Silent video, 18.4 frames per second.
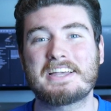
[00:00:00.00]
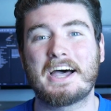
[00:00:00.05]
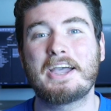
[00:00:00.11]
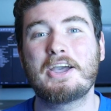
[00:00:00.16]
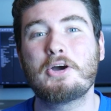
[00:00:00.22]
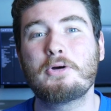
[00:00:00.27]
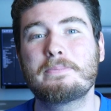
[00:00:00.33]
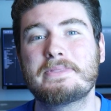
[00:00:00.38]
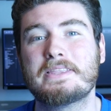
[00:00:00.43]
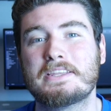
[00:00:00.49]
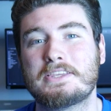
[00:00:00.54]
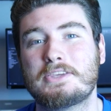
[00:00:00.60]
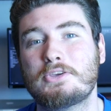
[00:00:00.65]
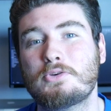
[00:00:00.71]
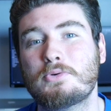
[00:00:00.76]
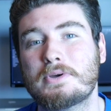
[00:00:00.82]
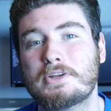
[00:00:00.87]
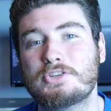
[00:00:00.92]
I hope that
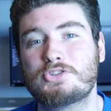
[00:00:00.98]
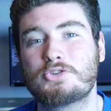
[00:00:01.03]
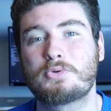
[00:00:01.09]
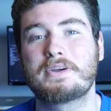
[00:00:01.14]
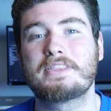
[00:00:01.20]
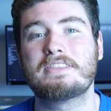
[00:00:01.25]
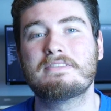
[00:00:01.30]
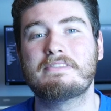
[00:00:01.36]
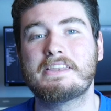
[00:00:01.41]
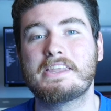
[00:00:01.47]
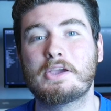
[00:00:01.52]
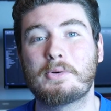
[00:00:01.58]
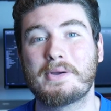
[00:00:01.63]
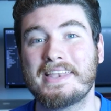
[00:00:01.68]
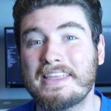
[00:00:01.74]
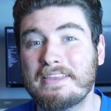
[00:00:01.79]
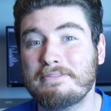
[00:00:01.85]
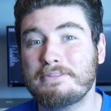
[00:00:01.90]
you enjoyed the video,
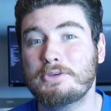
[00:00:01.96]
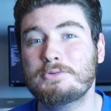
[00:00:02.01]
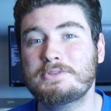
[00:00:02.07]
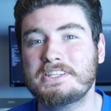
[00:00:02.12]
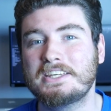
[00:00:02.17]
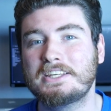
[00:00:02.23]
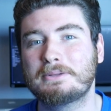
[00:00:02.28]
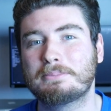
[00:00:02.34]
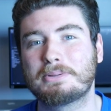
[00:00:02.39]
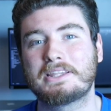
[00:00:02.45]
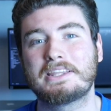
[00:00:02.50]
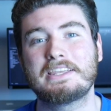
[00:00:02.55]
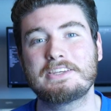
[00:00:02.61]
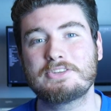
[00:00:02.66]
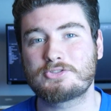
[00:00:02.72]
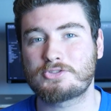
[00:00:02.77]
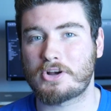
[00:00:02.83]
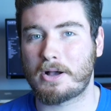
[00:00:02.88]
and if you did,
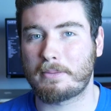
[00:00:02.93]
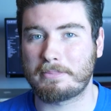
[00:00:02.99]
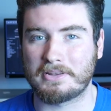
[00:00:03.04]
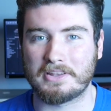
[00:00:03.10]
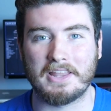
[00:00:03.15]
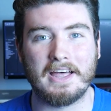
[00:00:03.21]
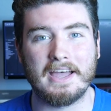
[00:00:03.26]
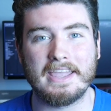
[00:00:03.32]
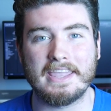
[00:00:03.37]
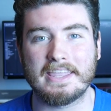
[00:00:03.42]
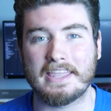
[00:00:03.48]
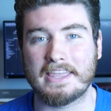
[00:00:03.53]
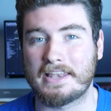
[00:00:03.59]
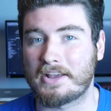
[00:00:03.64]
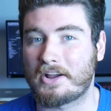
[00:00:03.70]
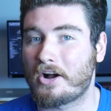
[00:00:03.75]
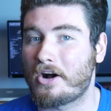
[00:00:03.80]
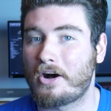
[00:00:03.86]
please drop a like
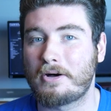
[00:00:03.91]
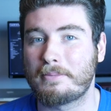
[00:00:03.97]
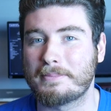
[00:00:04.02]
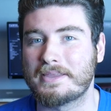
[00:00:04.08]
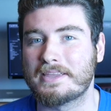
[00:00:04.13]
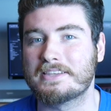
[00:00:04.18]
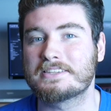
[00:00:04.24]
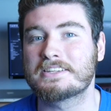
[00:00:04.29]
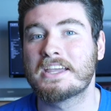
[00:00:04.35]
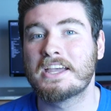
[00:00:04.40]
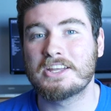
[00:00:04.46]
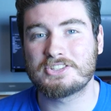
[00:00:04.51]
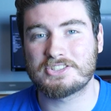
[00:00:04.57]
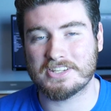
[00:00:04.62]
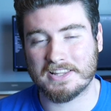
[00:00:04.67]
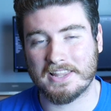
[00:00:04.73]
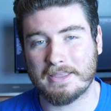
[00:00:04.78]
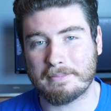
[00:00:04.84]
and a comment
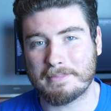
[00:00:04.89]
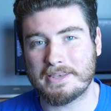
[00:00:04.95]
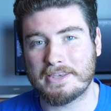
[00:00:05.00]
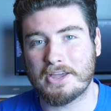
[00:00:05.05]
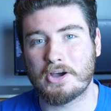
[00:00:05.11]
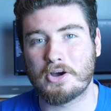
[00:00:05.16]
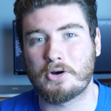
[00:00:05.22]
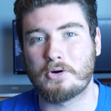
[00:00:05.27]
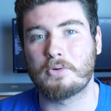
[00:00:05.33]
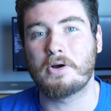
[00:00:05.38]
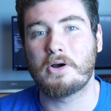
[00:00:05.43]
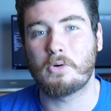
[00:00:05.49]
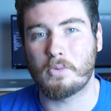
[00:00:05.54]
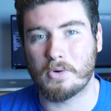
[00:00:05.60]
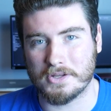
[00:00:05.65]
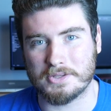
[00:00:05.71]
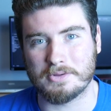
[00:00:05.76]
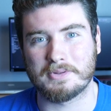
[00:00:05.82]
to let me know
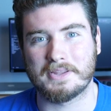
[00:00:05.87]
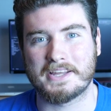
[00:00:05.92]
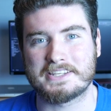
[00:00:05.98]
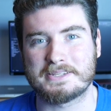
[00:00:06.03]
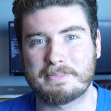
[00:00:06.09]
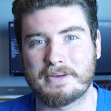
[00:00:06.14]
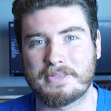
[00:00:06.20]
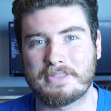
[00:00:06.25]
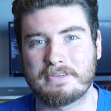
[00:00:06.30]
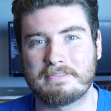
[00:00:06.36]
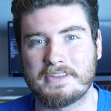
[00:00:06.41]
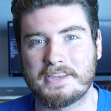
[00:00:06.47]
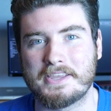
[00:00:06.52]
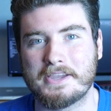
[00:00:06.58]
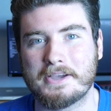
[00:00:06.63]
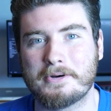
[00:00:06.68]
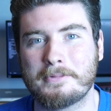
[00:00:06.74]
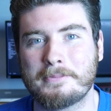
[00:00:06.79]
what you liked about the
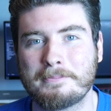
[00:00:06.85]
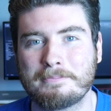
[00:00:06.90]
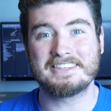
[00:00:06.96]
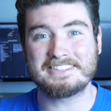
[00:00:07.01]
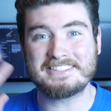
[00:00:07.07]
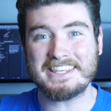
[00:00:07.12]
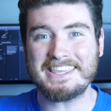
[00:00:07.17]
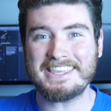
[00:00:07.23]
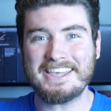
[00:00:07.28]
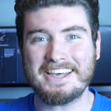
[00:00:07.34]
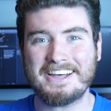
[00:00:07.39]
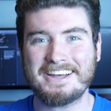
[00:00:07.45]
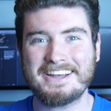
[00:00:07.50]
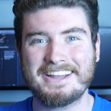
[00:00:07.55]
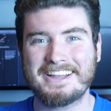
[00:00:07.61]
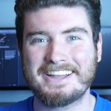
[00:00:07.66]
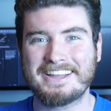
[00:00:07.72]
video. See ya!